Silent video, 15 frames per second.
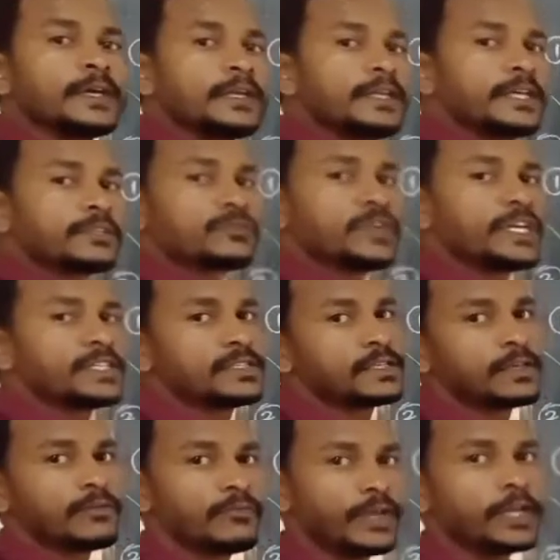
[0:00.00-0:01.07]
Dear
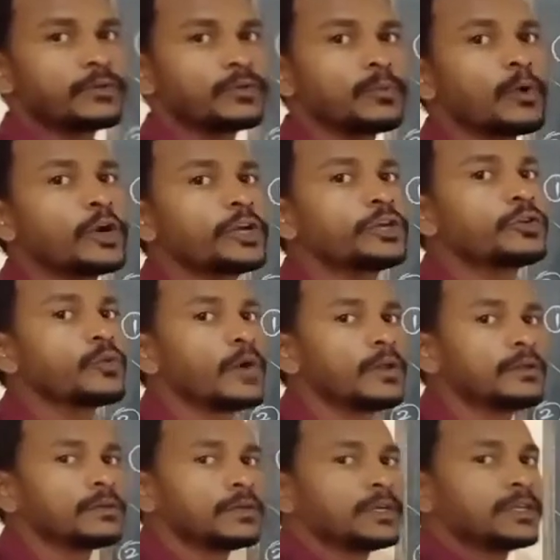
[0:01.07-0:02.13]
students, very good morning to you
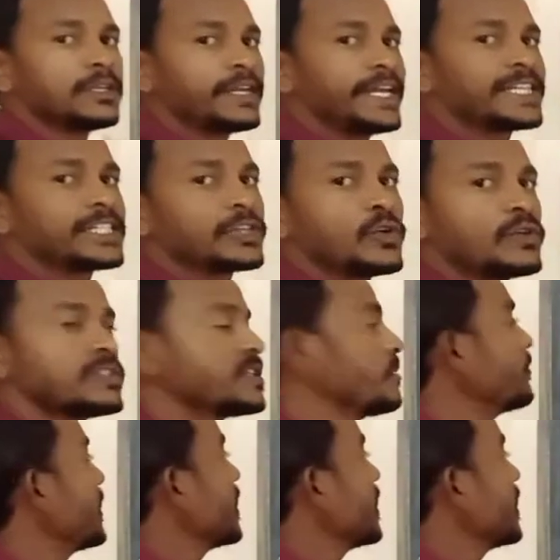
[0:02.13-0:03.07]
all. The next concept